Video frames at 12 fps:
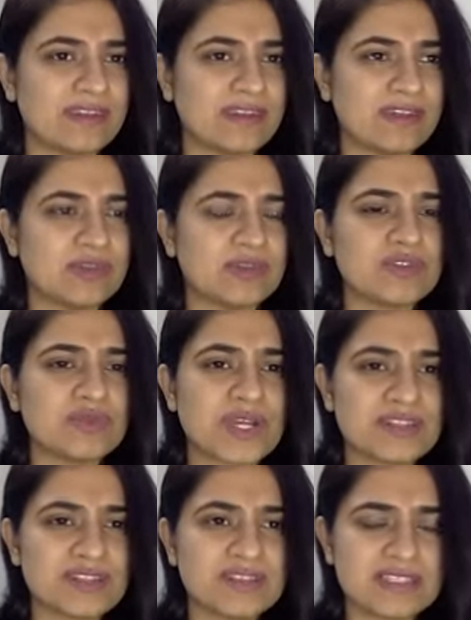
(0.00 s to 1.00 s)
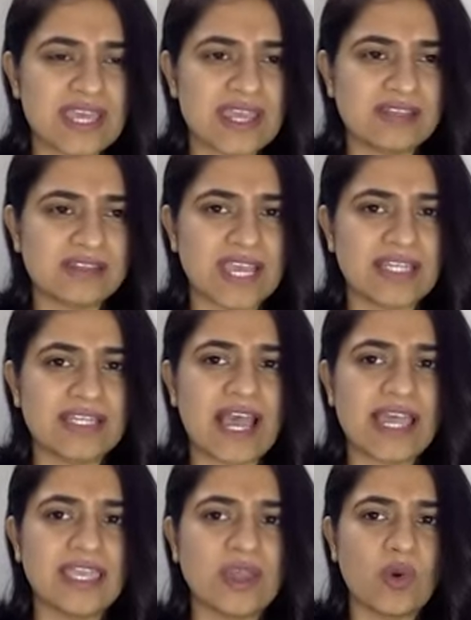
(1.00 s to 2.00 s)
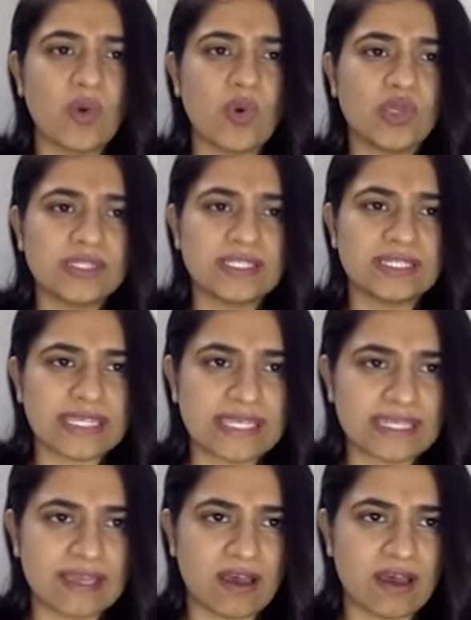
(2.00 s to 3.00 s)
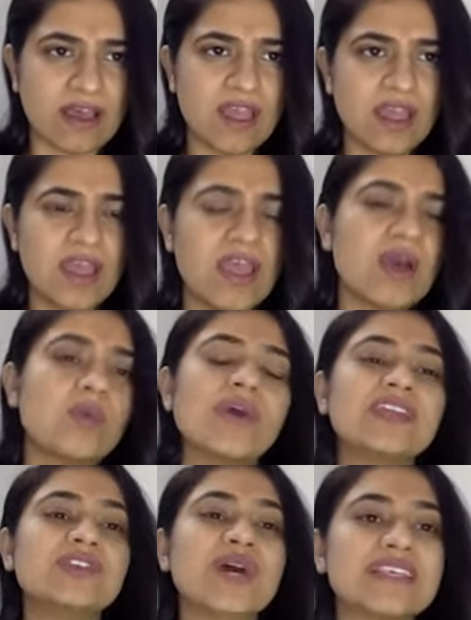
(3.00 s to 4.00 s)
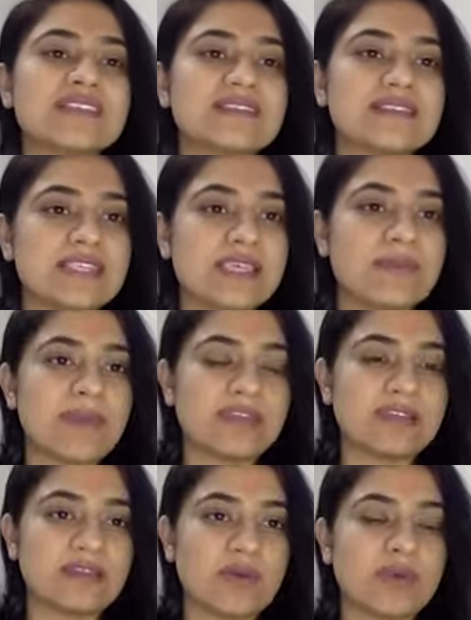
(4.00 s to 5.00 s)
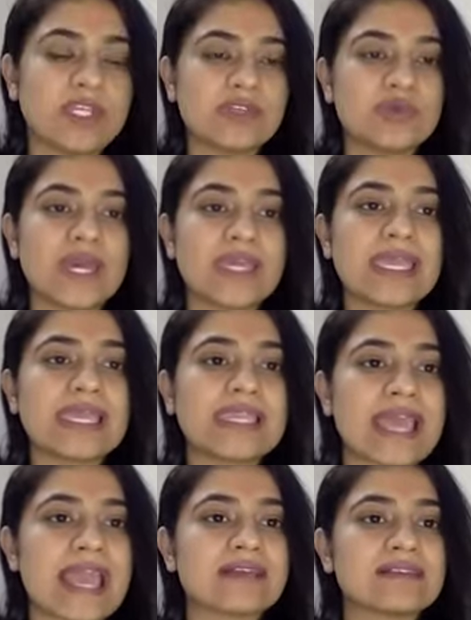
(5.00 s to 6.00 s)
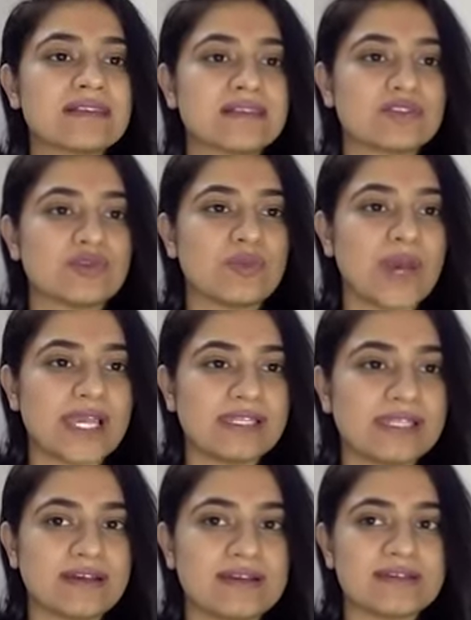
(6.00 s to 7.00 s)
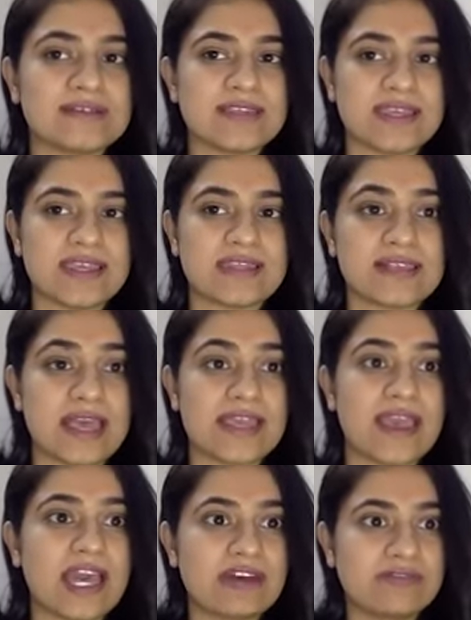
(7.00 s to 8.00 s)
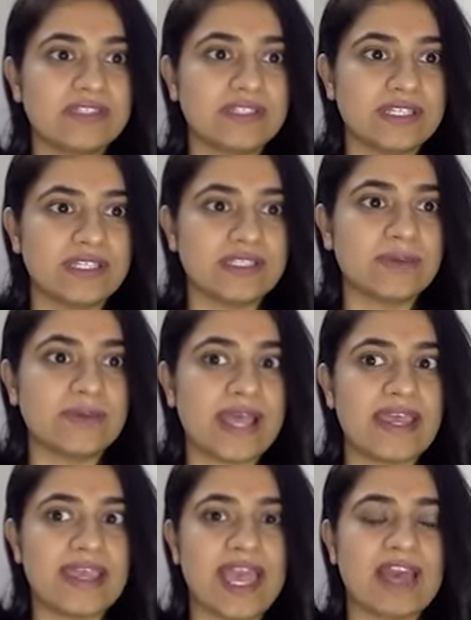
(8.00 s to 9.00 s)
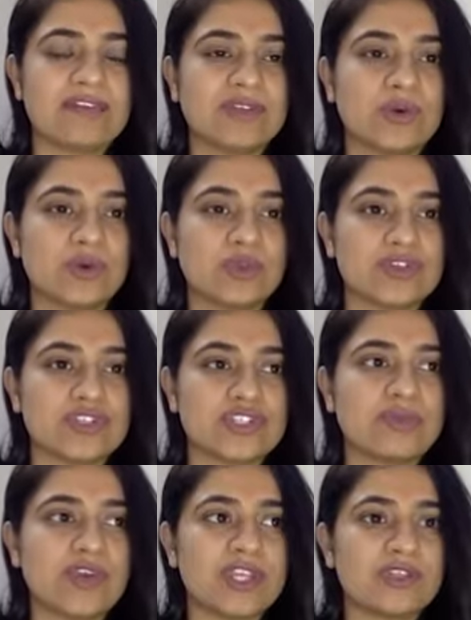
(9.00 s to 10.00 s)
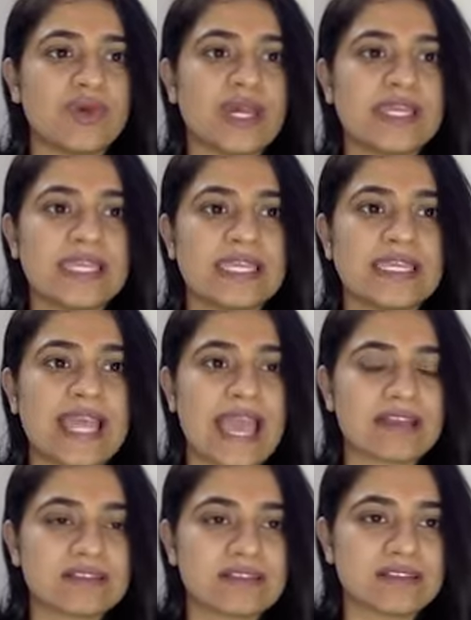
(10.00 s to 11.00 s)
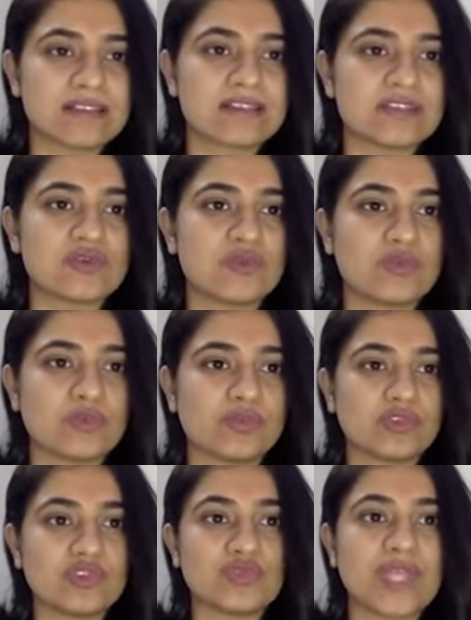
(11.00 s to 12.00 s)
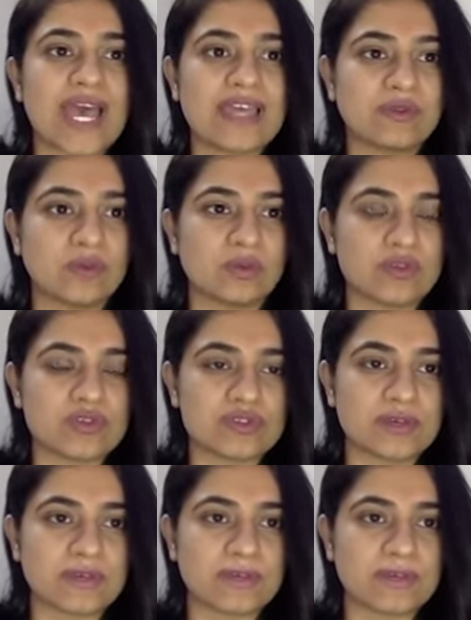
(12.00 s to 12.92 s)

to understand that I own the data, where do I see my data? Where do I gain access to my data? Say, yes, I have the data, but I have the ownership. Where do I gain access to that ownership?